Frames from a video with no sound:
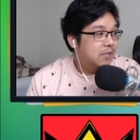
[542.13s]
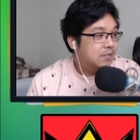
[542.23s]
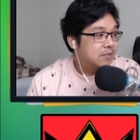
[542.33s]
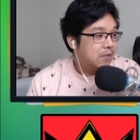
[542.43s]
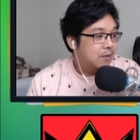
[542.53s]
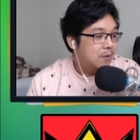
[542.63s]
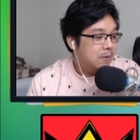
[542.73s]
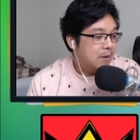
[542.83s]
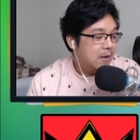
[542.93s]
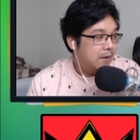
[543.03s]

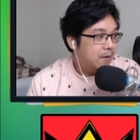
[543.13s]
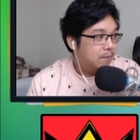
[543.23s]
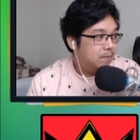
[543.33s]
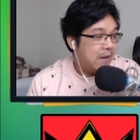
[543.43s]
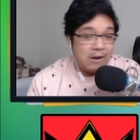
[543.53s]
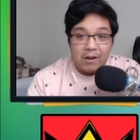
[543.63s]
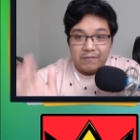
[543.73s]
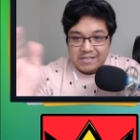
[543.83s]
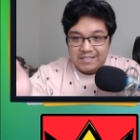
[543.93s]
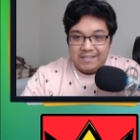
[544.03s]
so, um, and
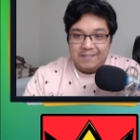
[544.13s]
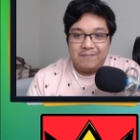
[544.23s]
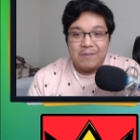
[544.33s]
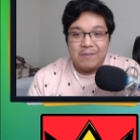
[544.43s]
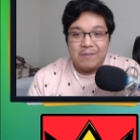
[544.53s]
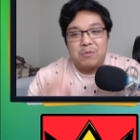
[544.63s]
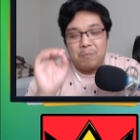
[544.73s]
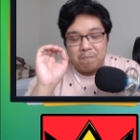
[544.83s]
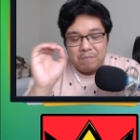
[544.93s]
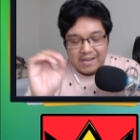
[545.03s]
obviously, the
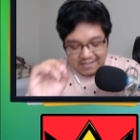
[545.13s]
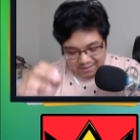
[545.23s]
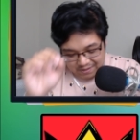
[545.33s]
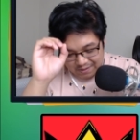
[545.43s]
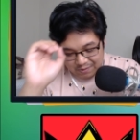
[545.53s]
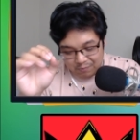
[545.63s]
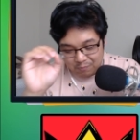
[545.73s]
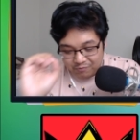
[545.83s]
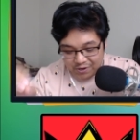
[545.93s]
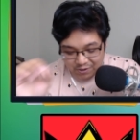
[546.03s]
big, the the
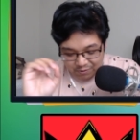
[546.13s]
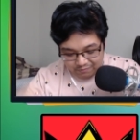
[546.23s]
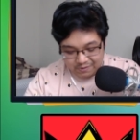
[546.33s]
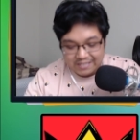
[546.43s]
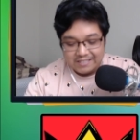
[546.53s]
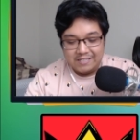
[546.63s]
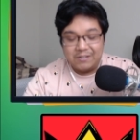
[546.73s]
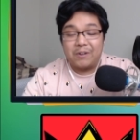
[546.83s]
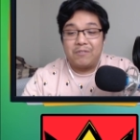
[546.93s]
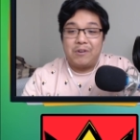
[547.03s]
real reason
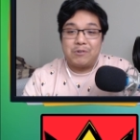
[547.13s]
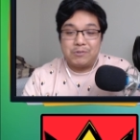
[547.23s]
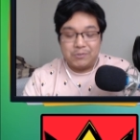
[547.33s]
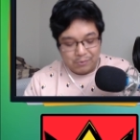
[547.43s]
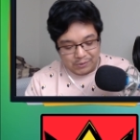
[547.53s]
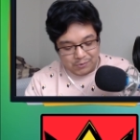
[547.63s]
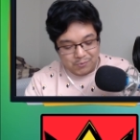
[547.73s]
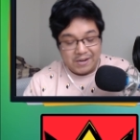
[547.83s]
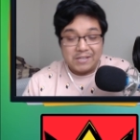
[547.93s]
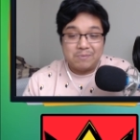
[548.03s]
Darth Vader is going to
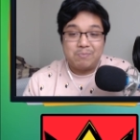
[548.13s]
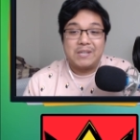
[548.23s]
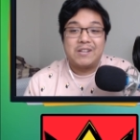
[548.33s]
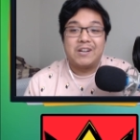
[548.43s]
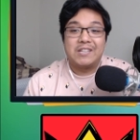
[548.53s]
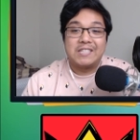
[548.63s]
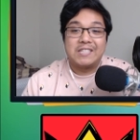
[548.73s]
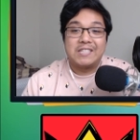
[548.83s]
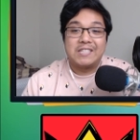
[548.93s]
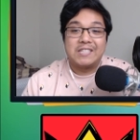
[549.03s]
win is because
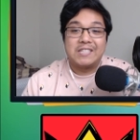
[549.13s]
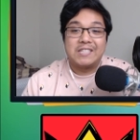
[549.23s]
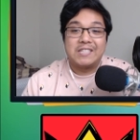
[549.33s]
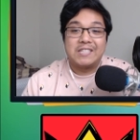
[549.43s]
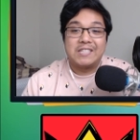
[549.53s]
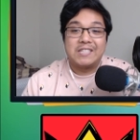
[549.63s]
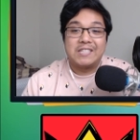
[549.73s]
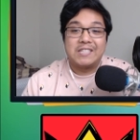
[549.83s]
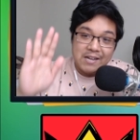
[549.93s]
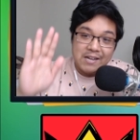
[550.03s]
he is voiced
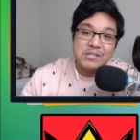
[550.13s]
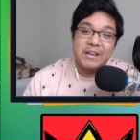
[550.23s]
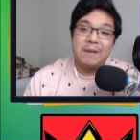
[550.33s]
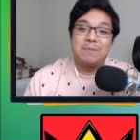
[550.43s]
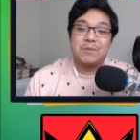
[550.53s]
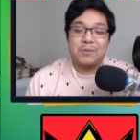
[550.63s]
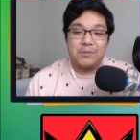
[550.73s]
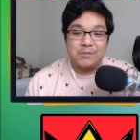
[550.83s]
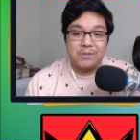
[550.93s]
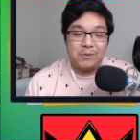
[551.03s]
by James Earl
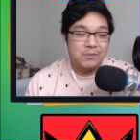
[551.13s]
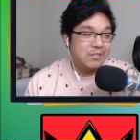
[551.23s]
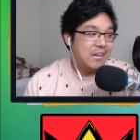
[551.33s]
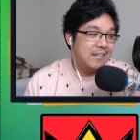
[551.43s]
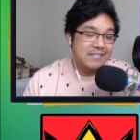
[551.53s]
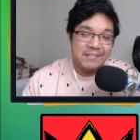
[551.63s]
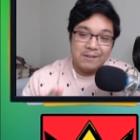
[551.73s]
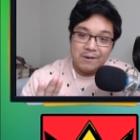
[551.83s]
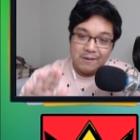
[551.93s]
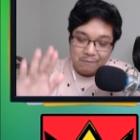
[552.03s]
Jones, and
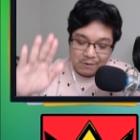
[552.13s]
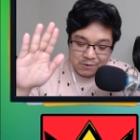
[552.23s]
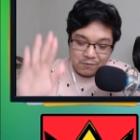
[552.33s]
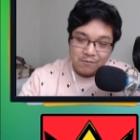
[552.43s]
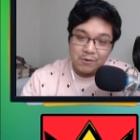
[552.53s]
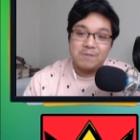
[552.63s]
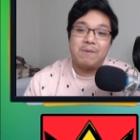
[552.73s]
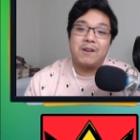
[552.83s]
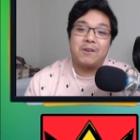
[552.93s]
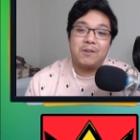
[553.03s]
when you're voiced
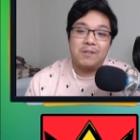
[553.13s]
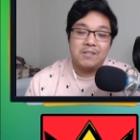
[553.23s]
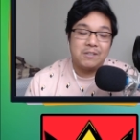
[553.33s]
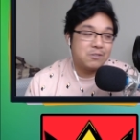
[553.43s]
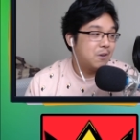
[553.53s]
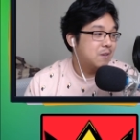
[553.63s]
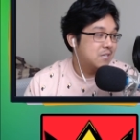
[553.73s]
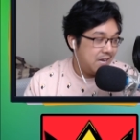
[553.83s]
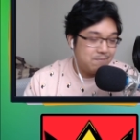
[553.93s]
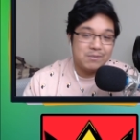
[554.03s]
by Earl
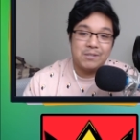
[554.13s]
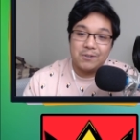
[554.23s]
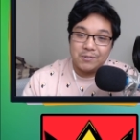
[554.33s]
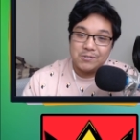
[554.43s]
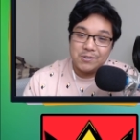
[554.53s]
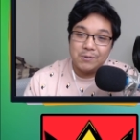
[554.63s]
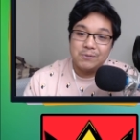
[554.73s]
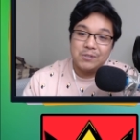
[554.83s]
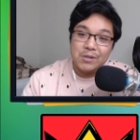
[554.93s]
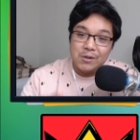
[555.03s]
James Earl
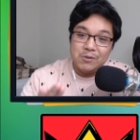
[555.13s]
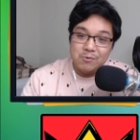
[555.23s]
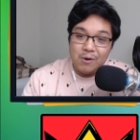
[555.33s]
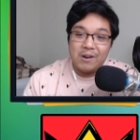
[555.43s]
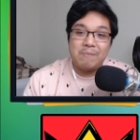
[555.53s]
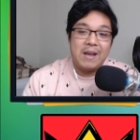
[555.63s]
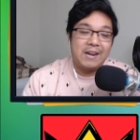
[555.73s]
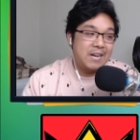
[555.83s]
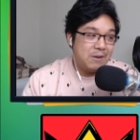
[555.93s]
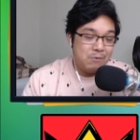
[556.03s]
Jones, you
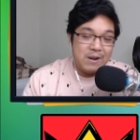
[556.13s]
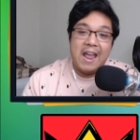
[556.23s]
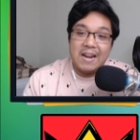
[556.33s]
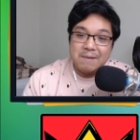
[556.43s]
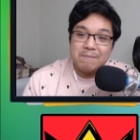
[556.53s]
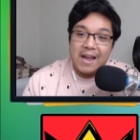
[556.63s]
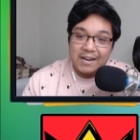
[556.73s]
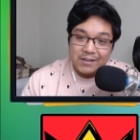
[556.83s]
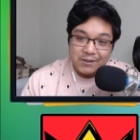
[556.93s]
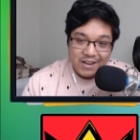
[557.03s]
automatically win any
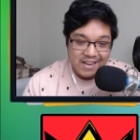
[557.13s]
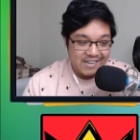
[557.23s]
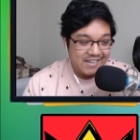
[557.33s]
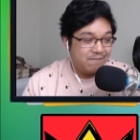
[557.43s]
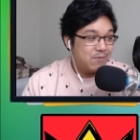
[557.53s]
battle you're in.